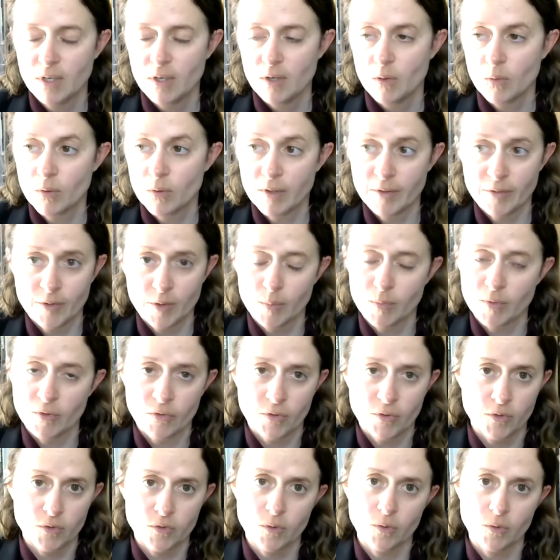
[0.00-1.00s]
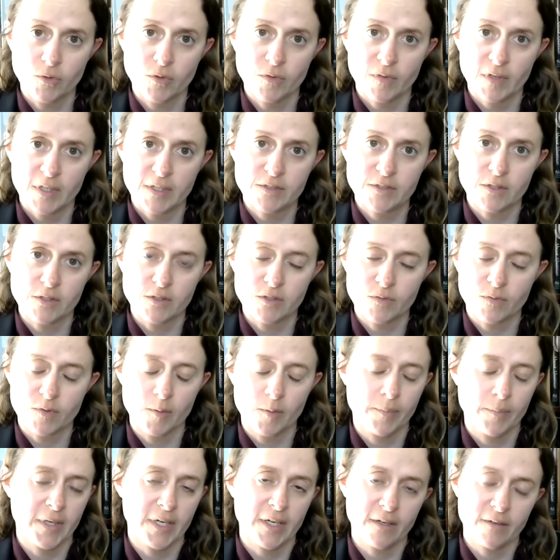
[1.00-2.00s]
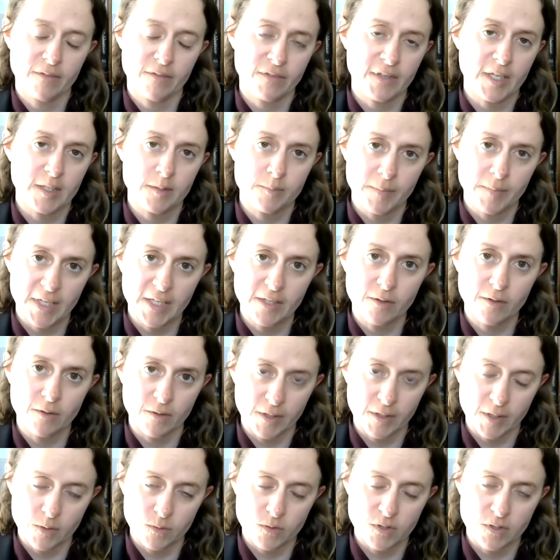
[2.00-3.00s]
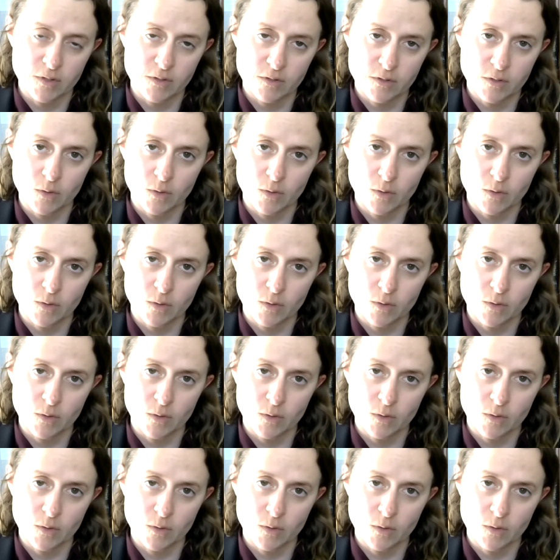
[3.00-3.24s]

or other birth control devices for bona fide medical uses.